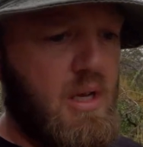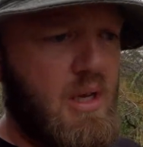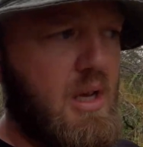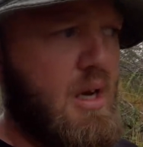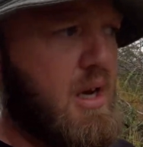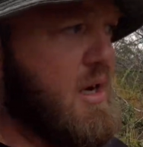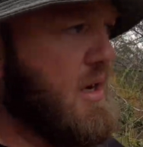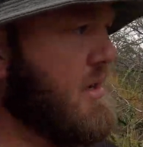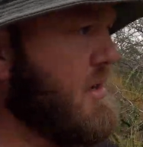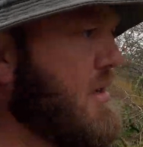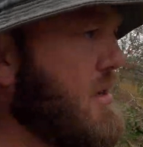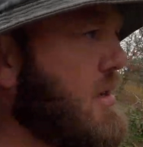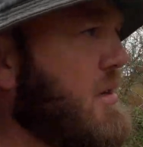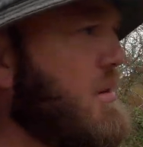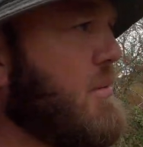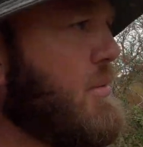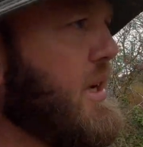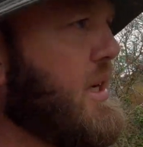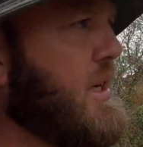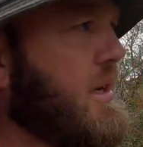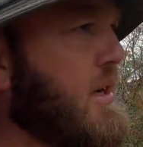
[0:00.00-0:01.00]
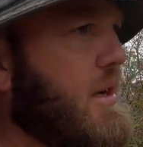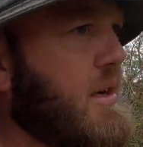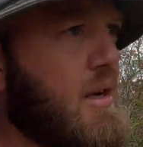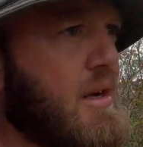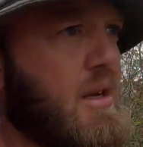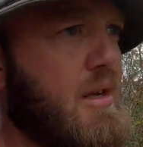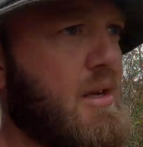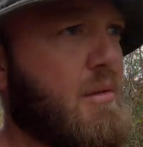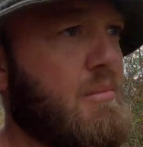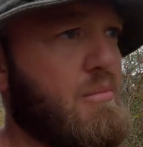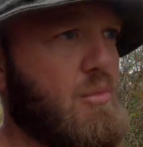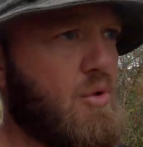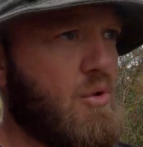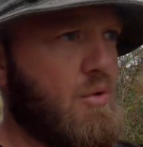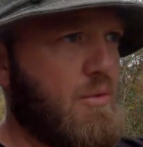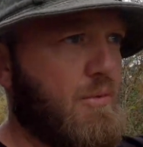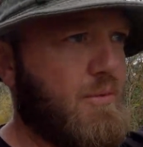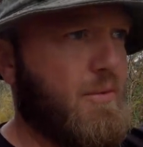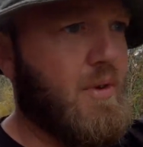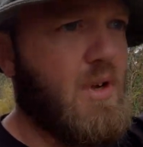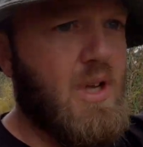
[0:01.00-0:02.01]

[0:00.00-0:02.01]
yeah, we can move